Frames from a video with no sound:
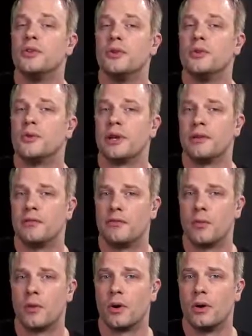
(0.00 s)
2, 3, and
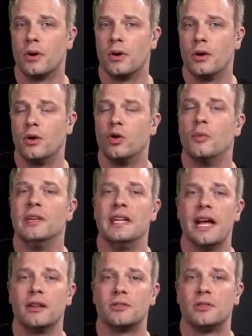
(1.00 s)
4 will be
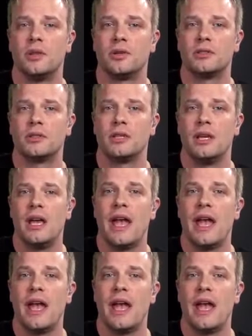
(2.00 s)
downstrokes.